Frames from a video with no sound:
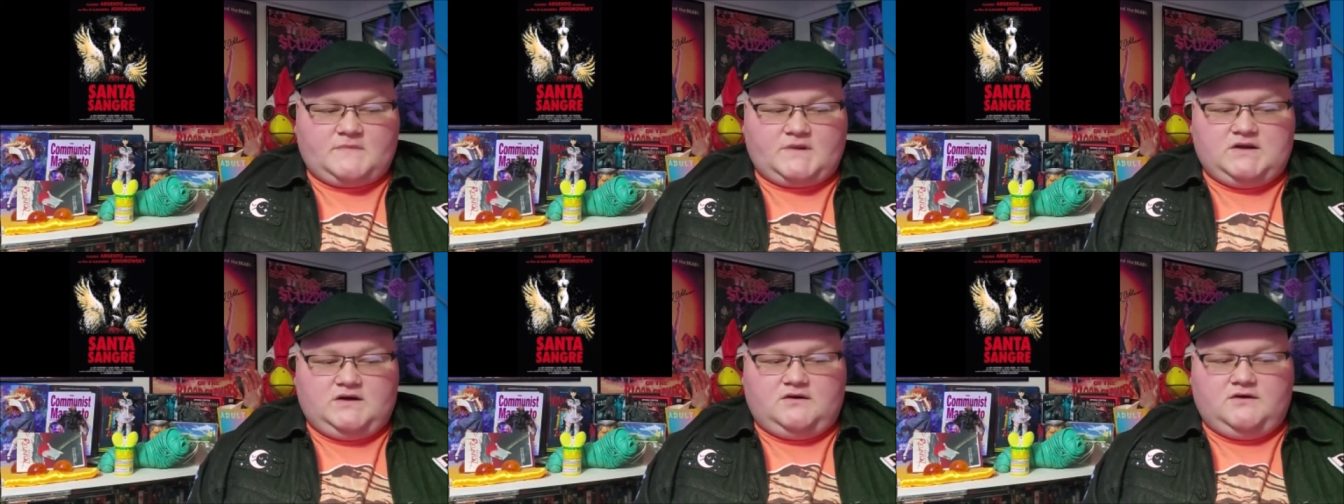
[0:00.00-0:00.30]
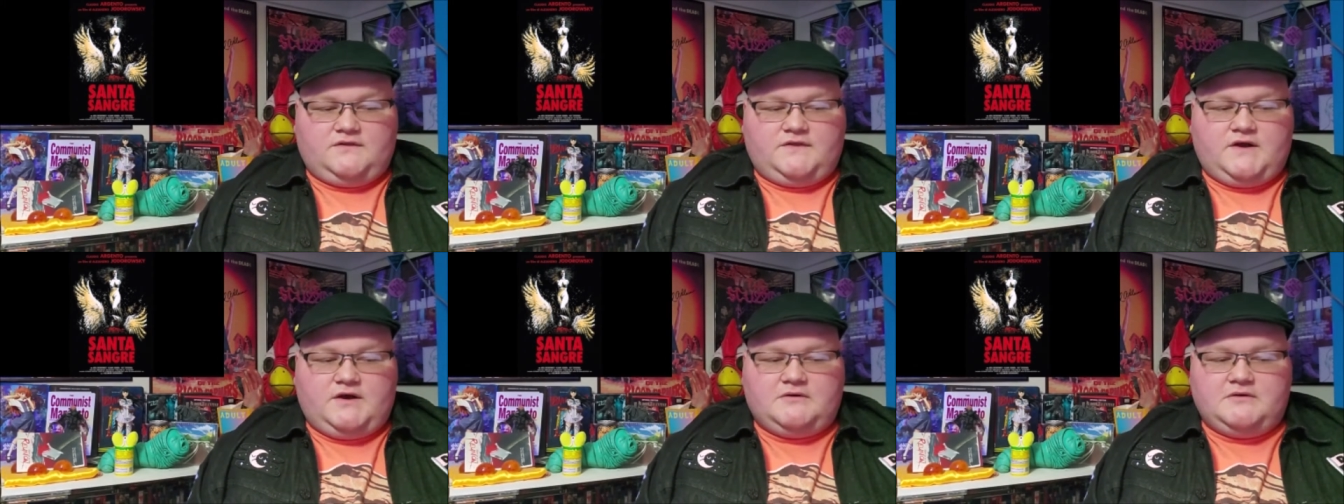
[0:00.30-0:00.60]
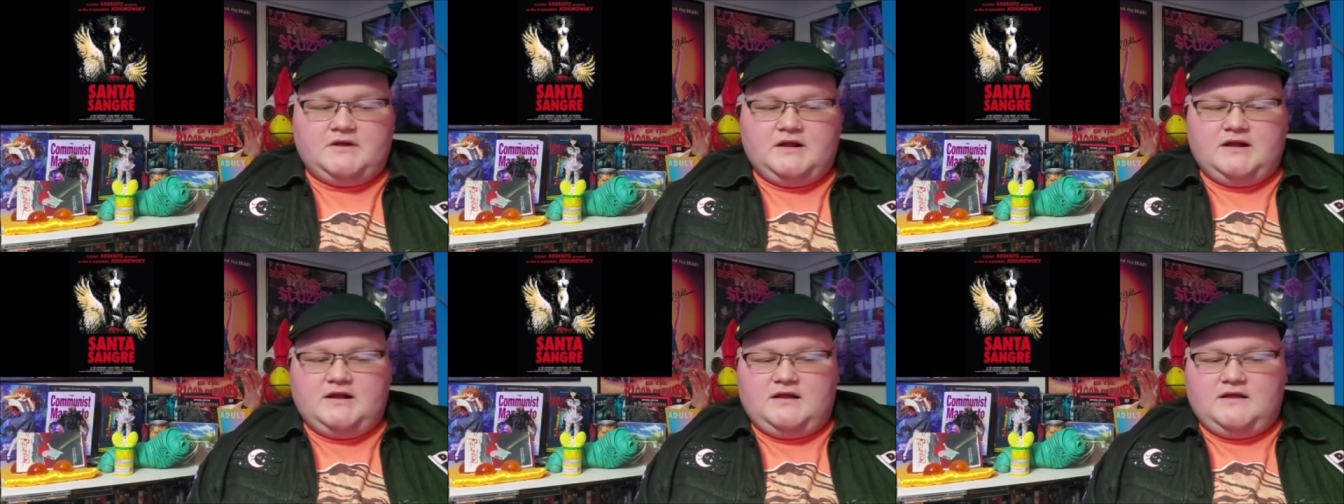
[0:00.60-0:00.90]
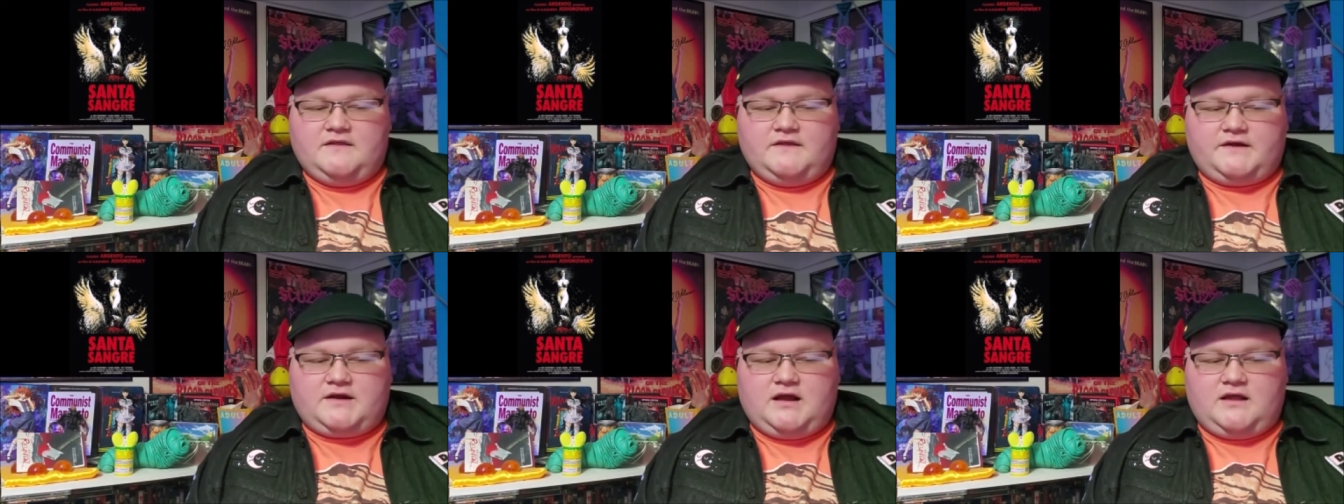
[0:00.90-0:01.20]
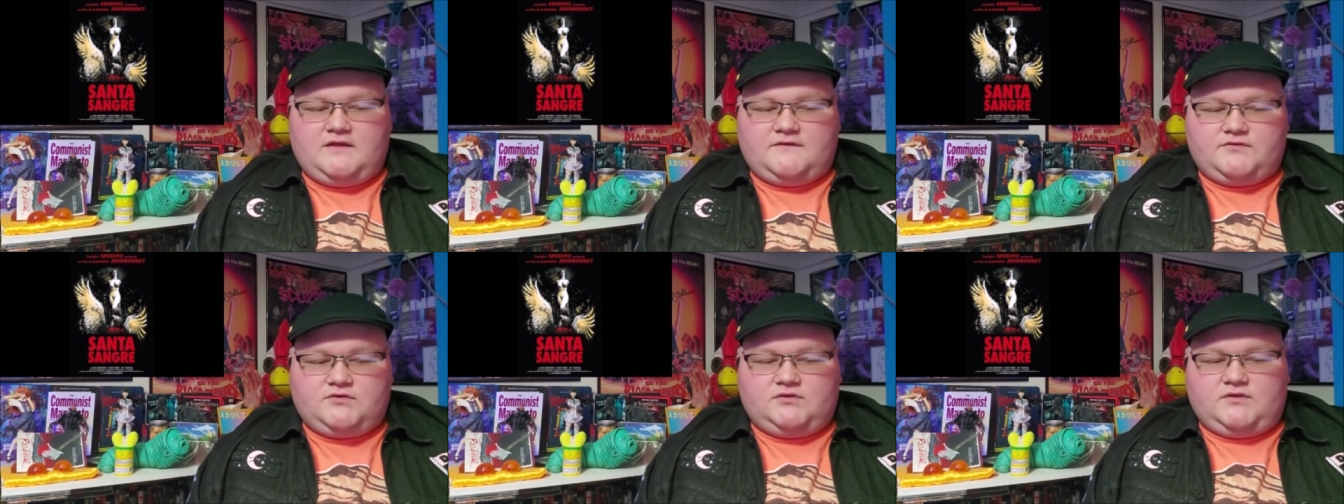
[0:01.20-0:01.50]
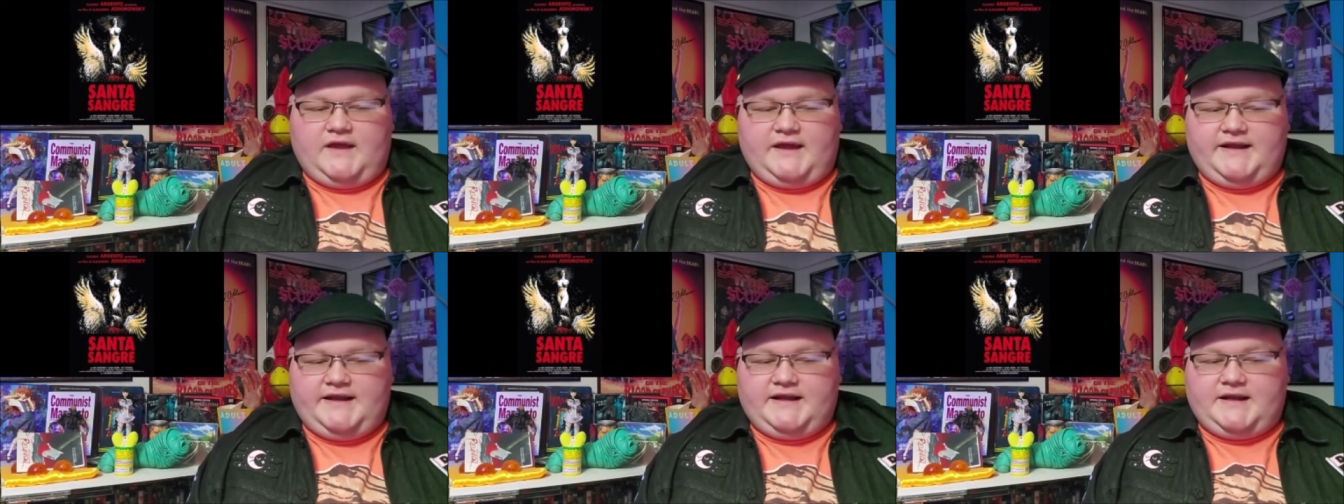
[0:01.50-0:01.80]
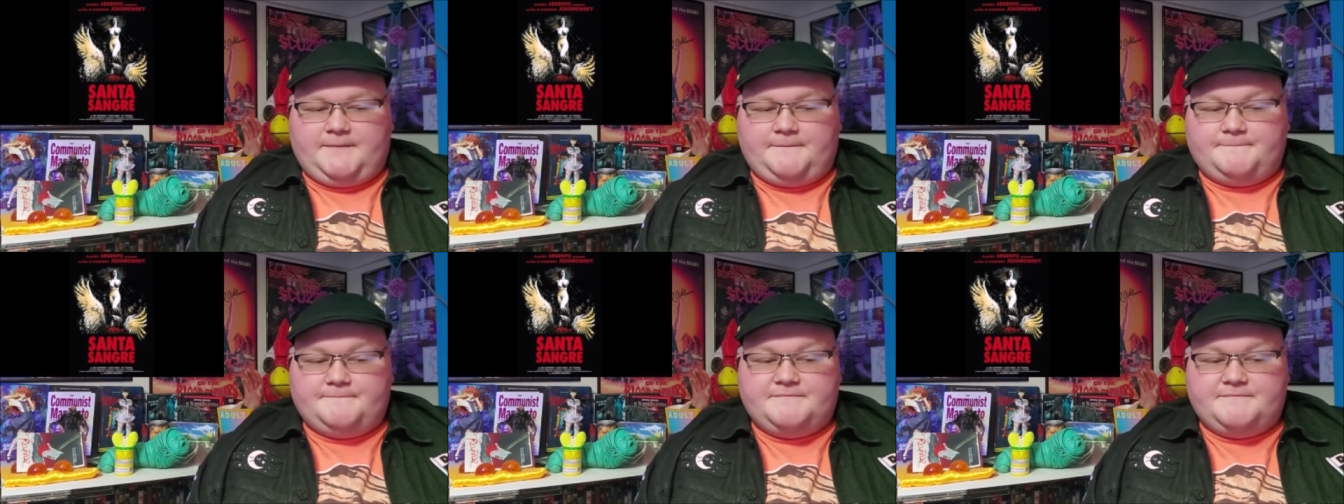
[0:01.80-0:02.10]
although the colorful lighting
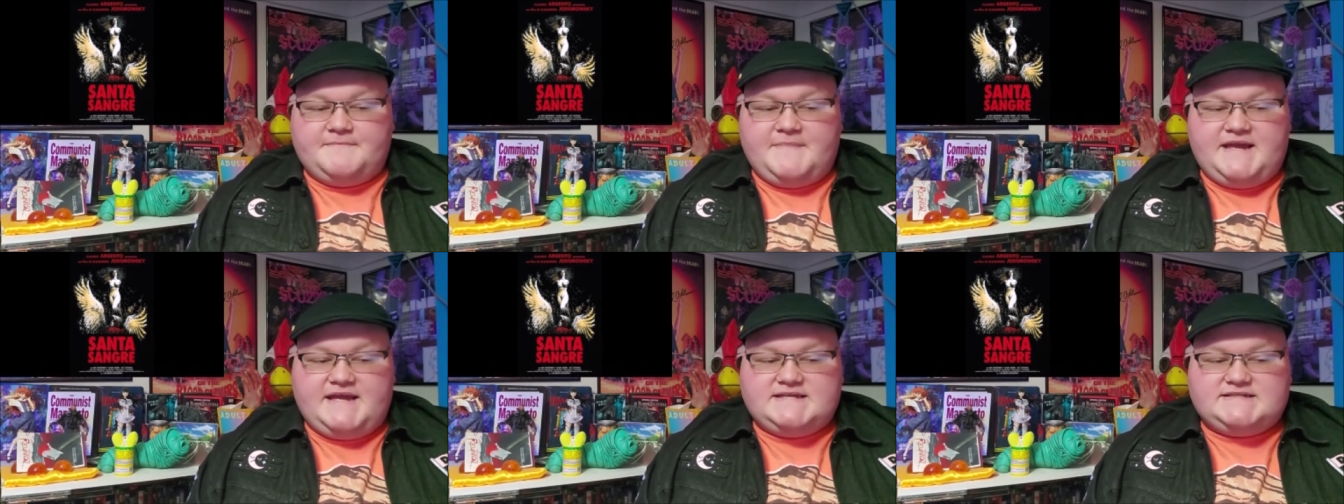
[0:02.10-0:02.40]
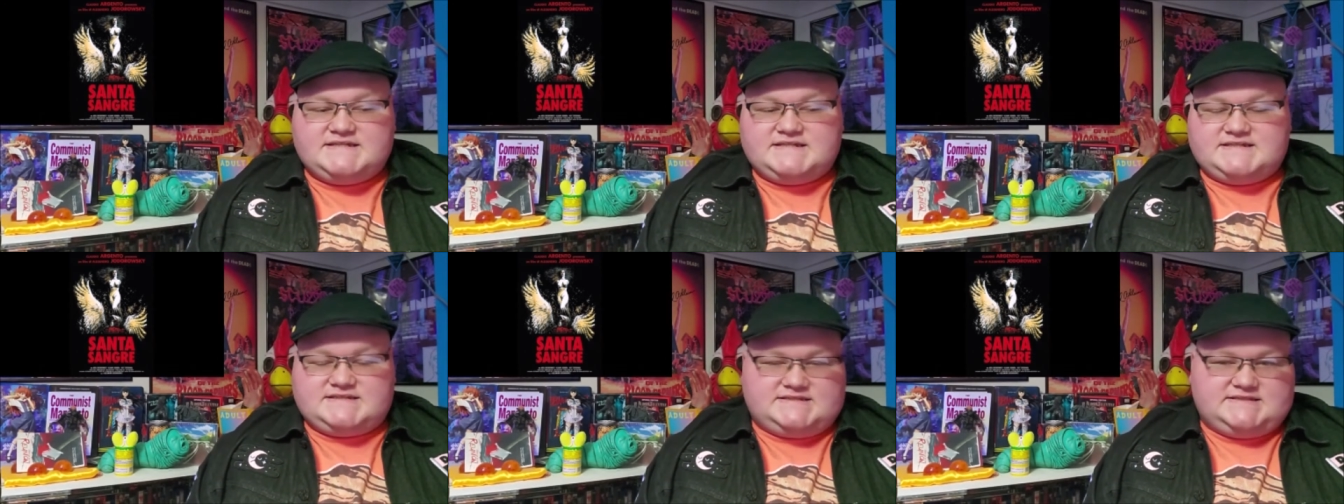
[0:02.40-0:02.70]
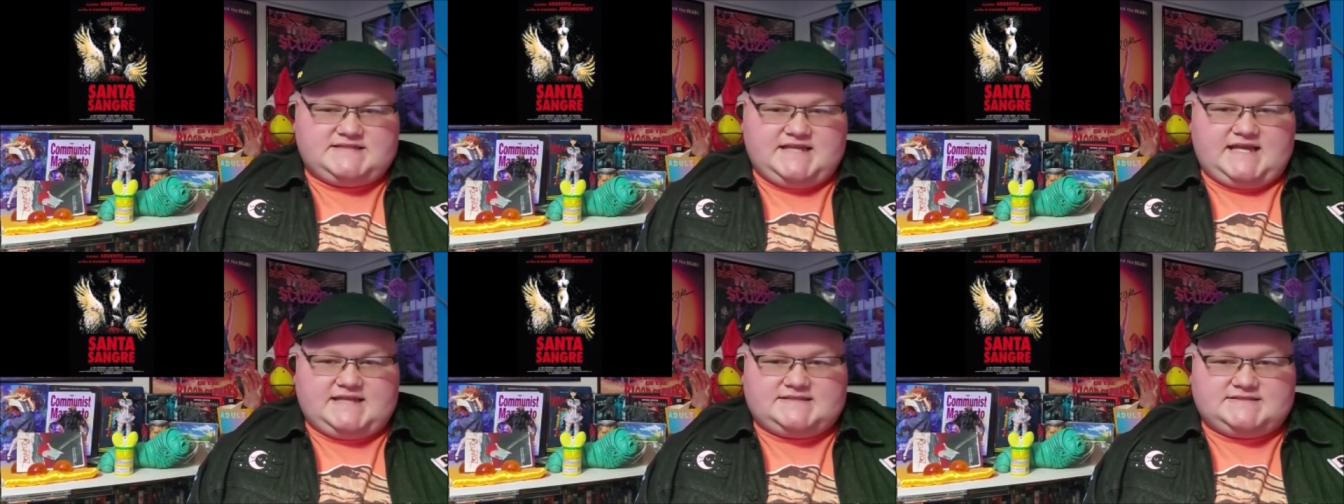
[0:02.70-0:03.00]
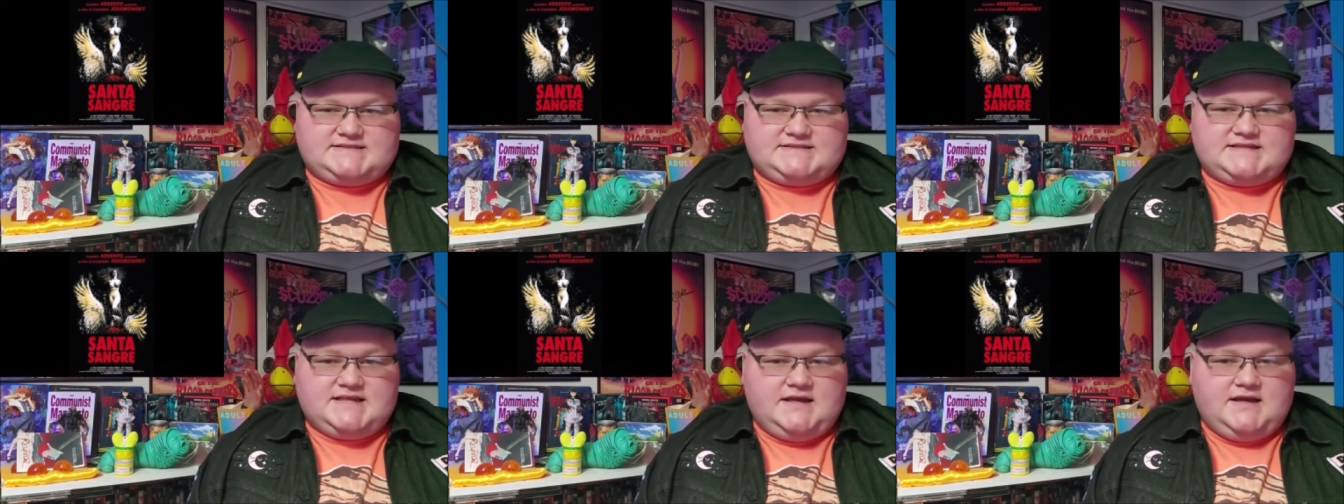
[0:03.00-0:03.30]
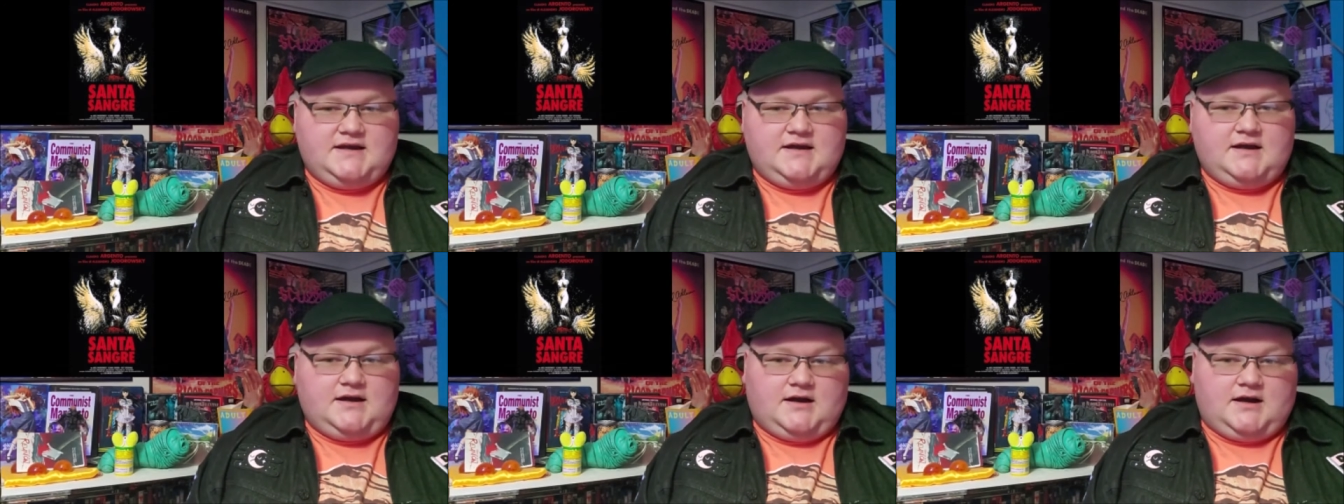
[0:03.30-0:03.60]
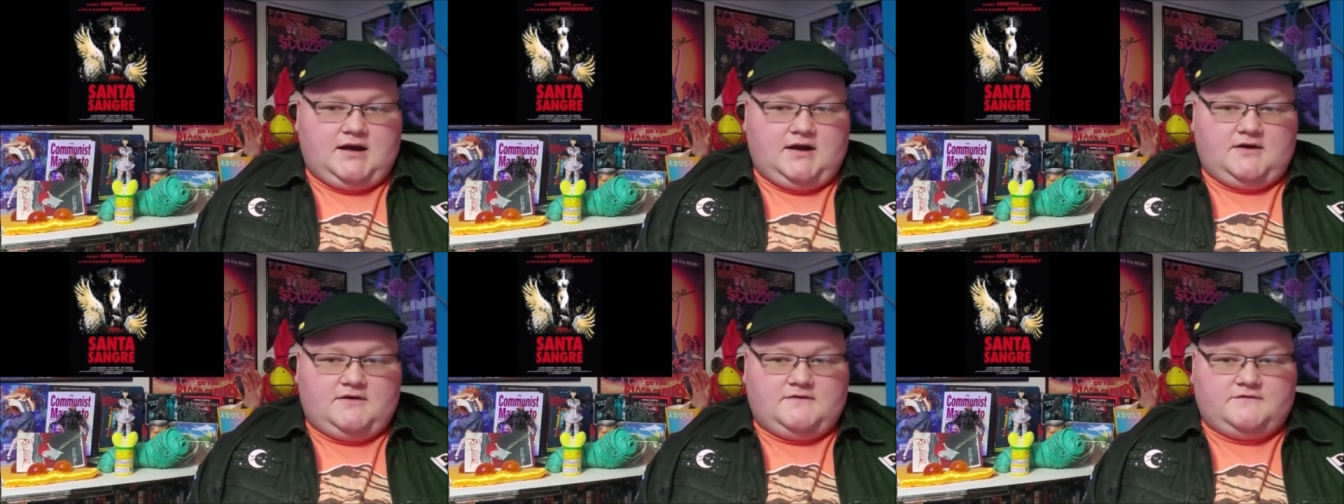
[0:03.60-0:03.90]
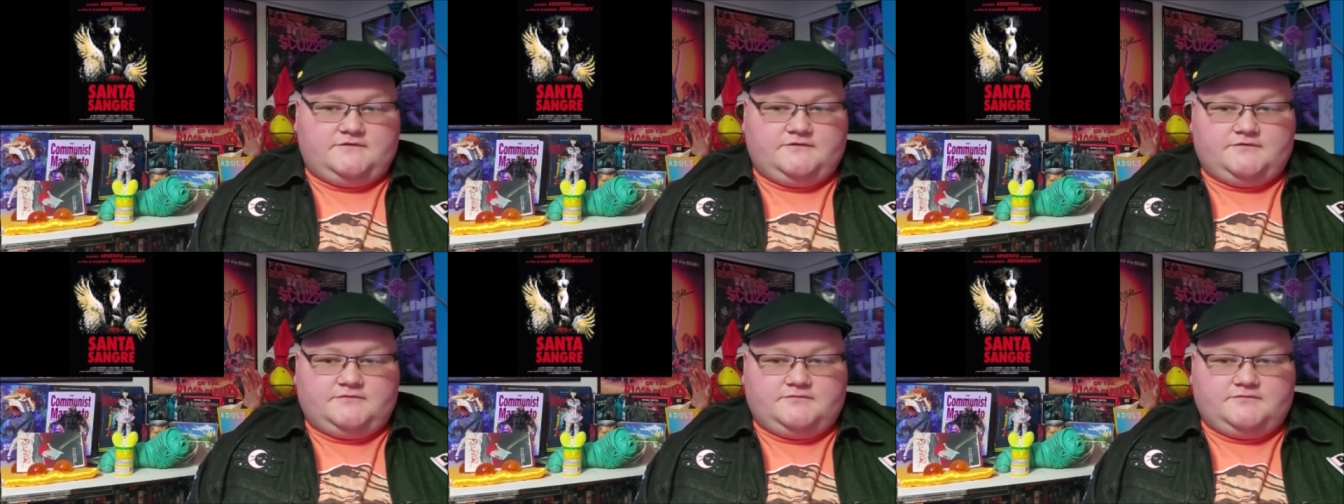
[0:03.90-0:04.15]
and amazing sets of